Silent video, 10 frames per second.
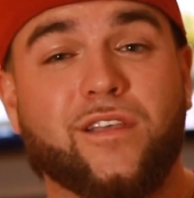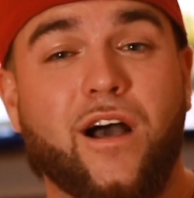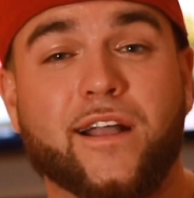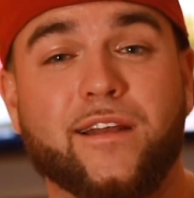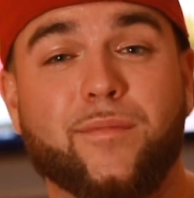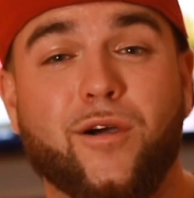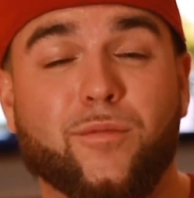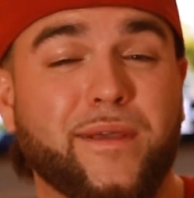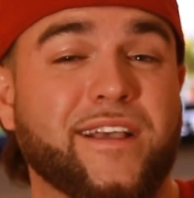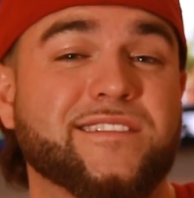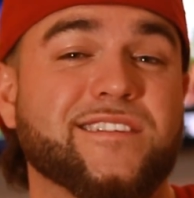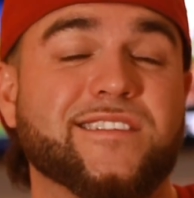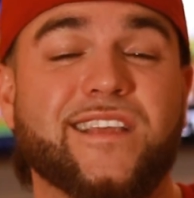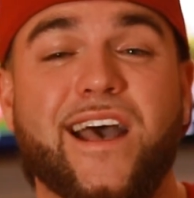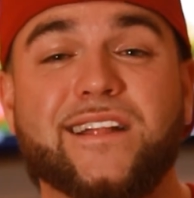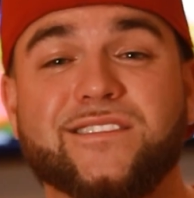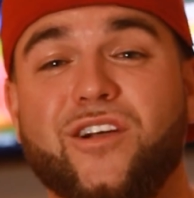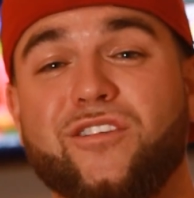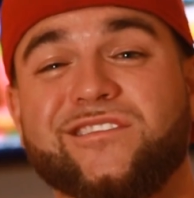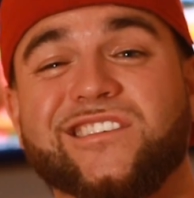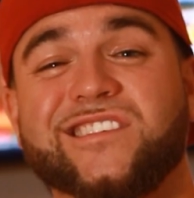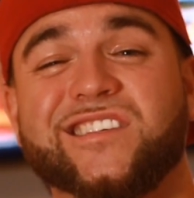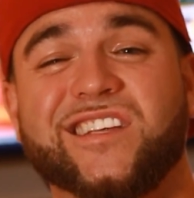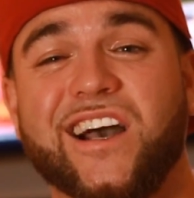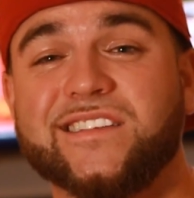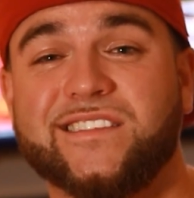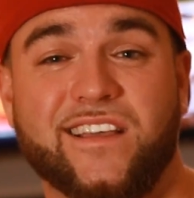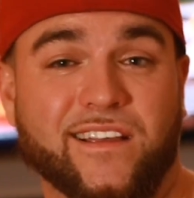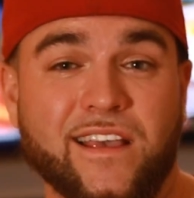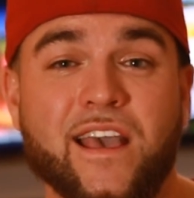talking about because the stats are disgusting.